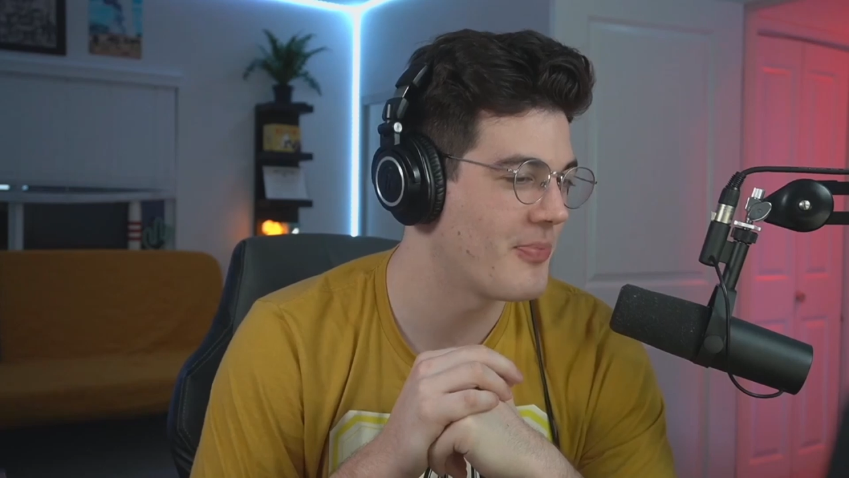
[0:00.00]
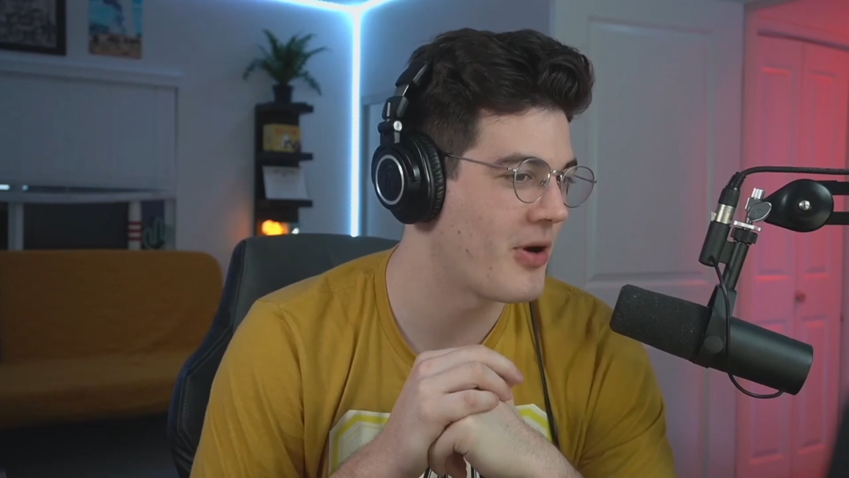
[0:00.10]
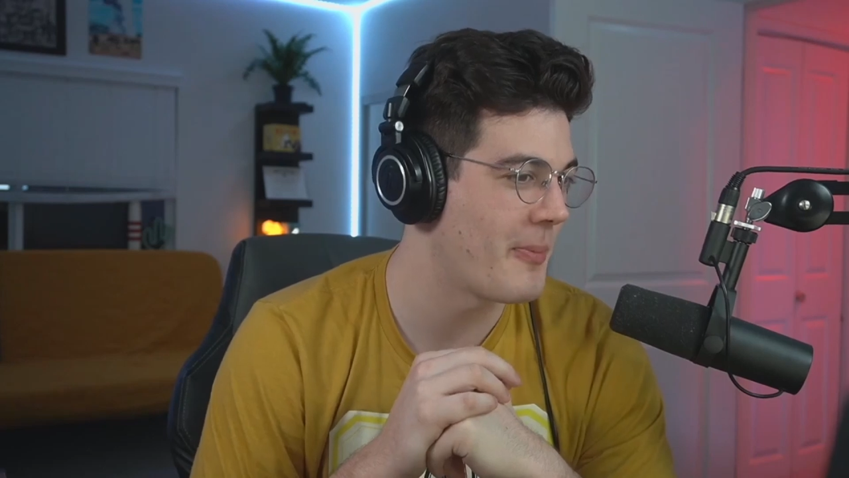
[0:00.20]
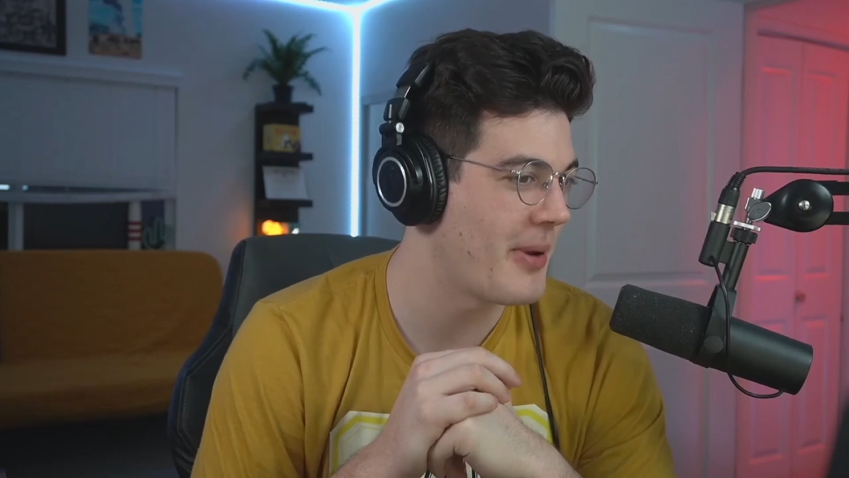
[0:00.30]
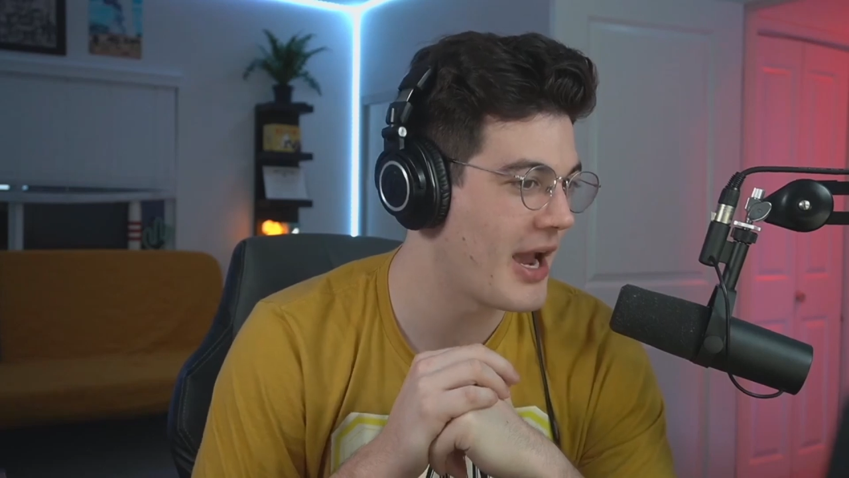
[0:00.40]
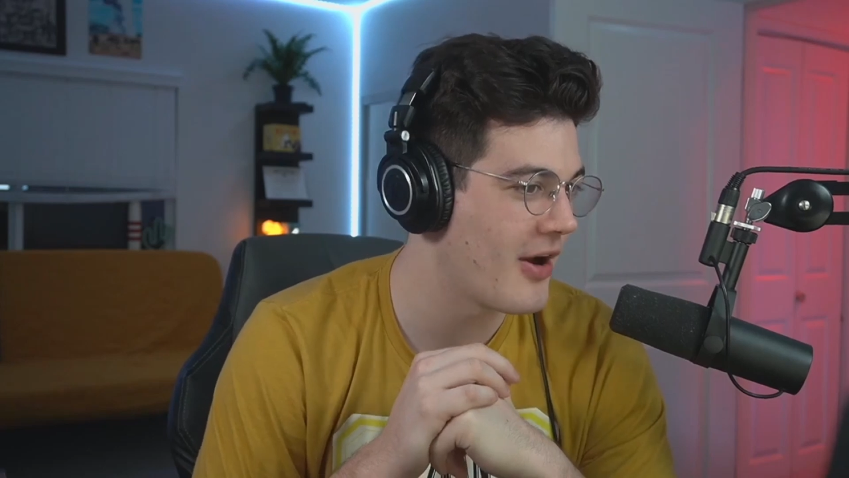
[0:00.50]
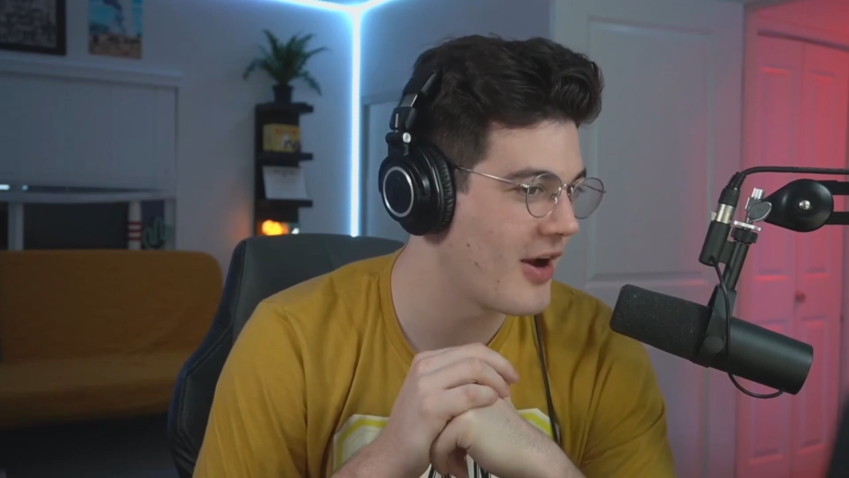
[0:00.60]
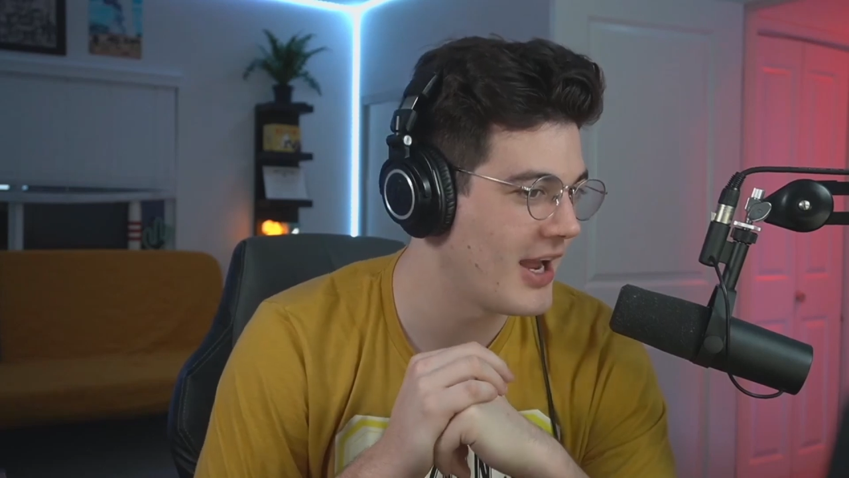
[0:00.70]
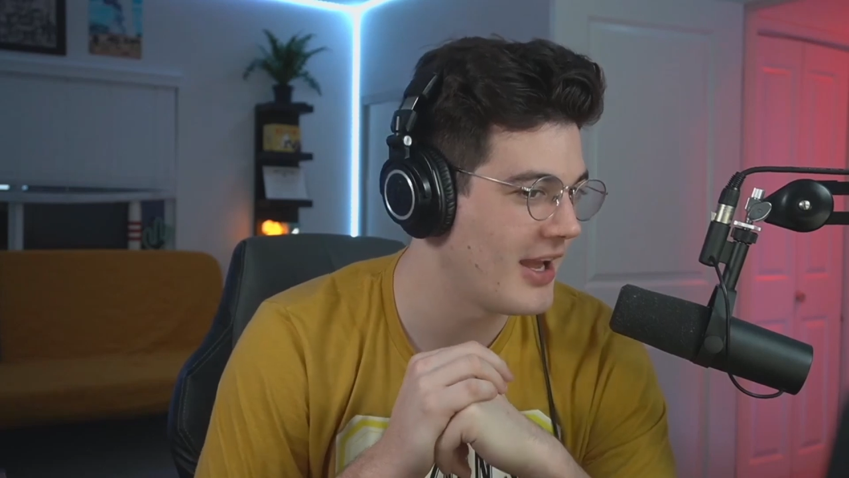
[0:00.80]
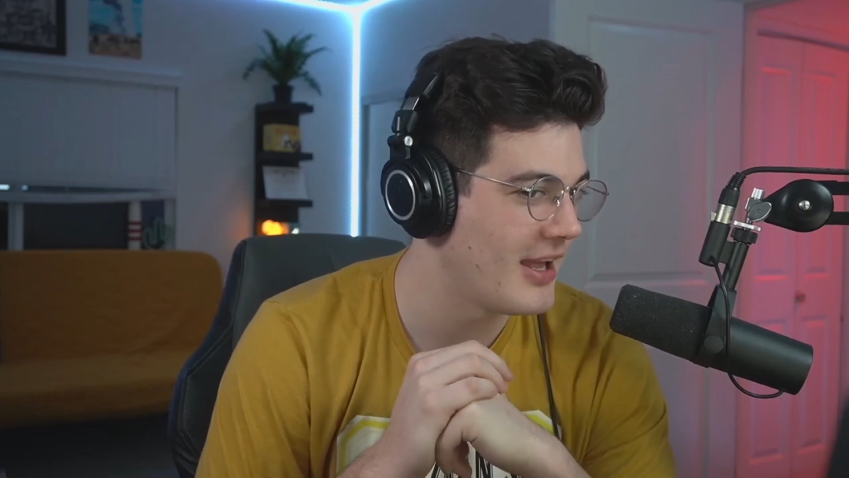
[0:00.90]

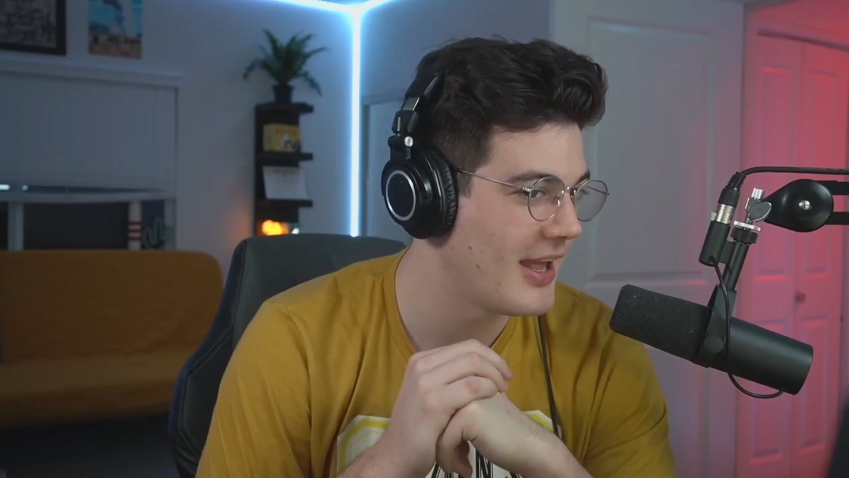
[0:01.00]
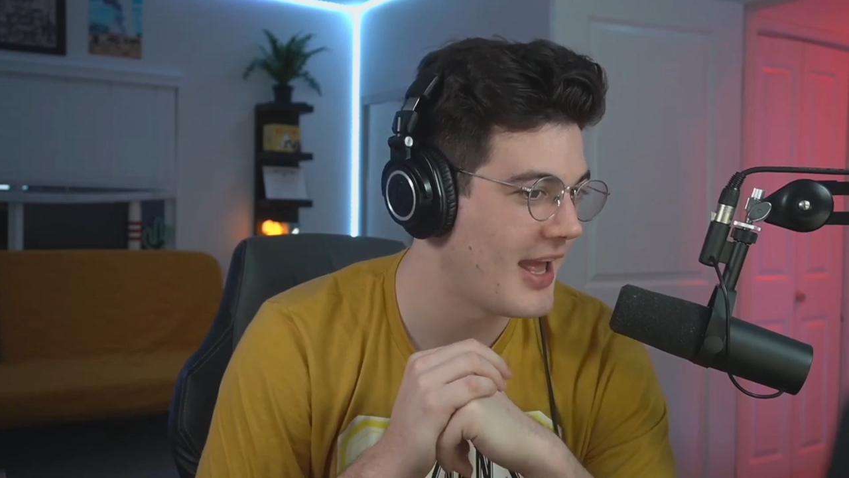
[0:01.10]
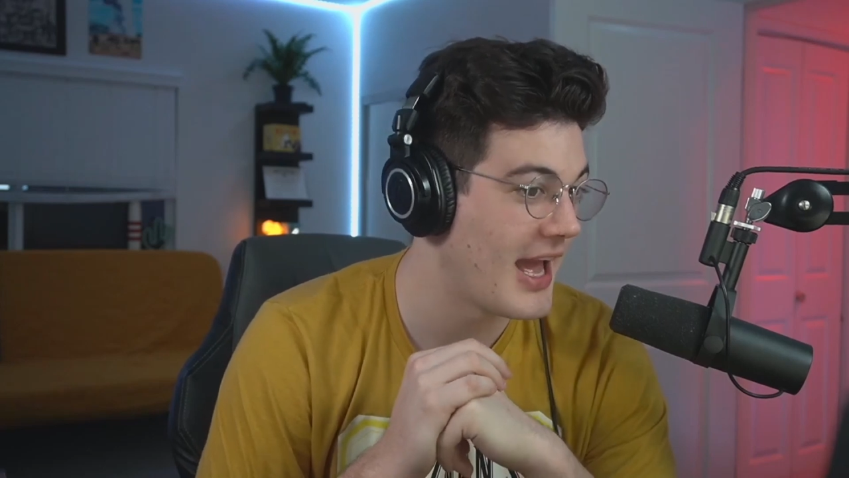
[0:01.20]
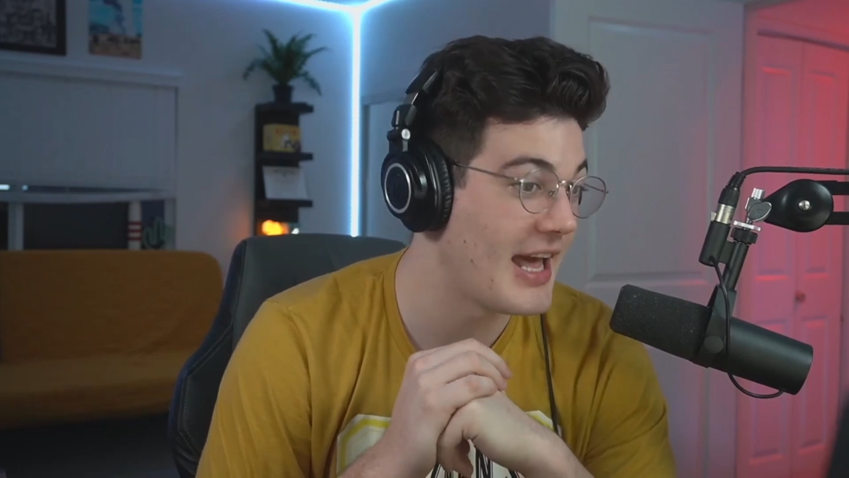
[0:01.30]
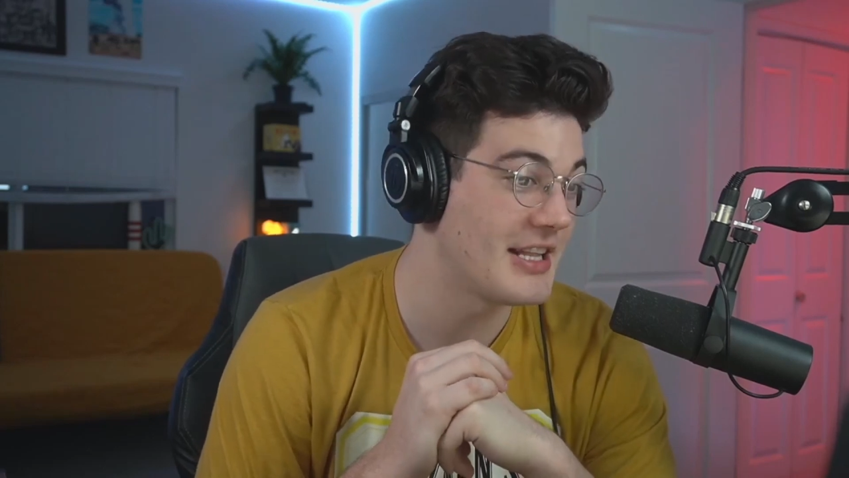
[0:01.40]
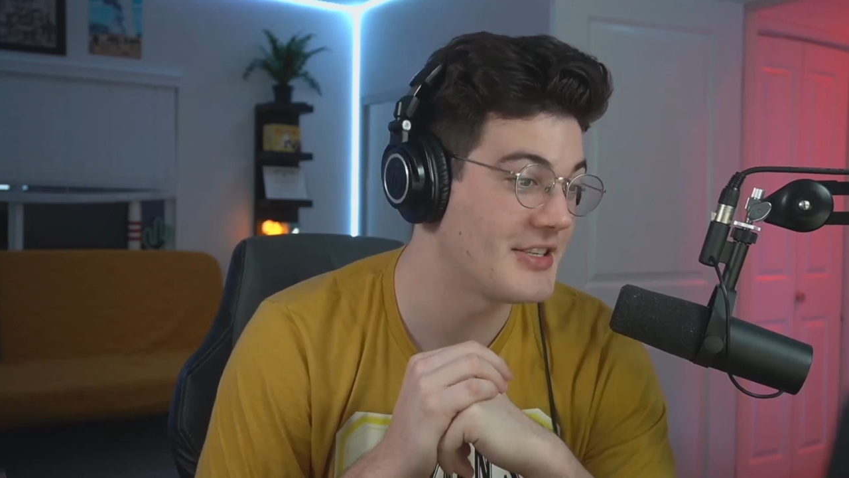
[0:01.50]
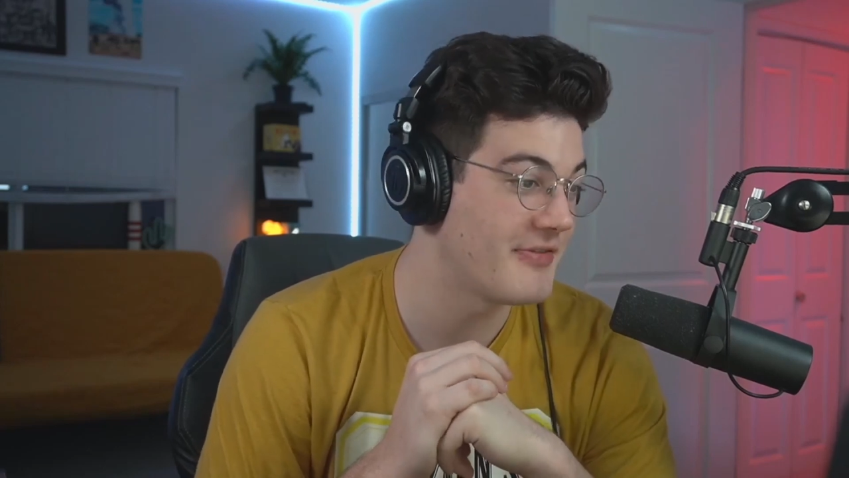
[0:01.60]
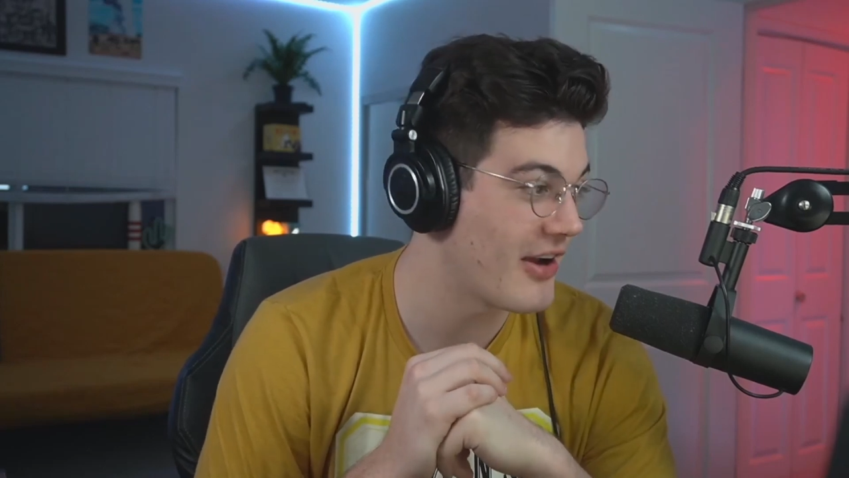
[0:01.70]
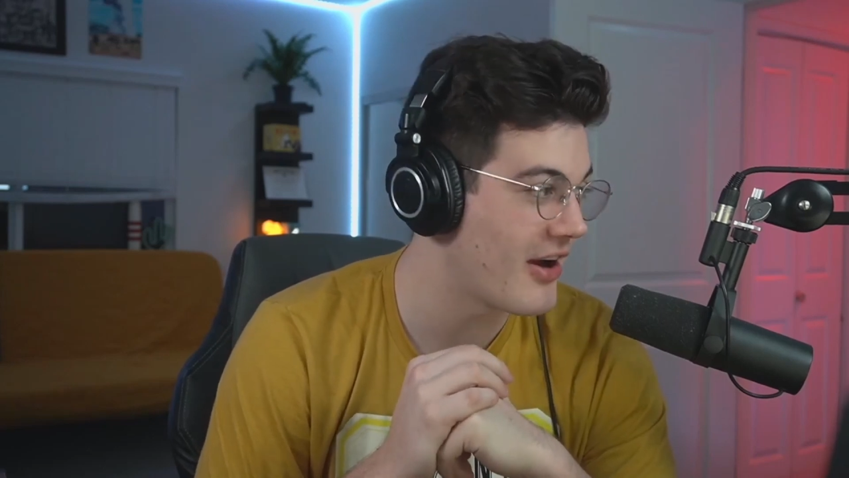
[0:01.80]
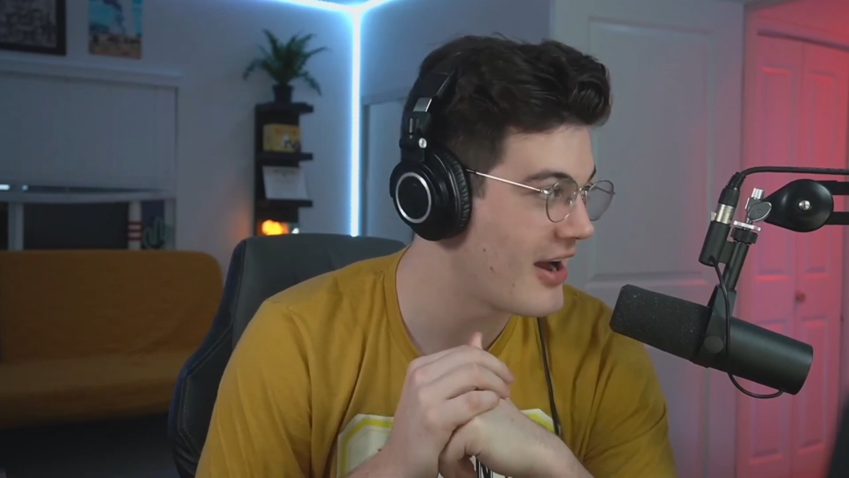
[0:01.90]
preparing, and it's
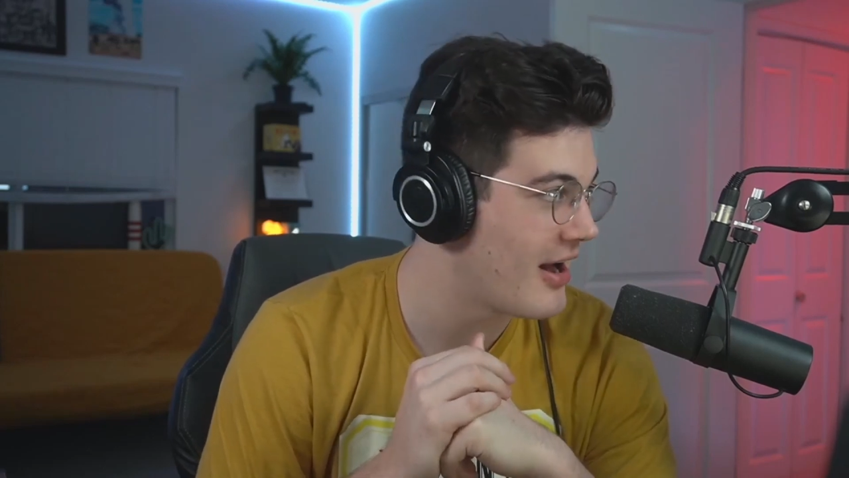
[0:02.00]
very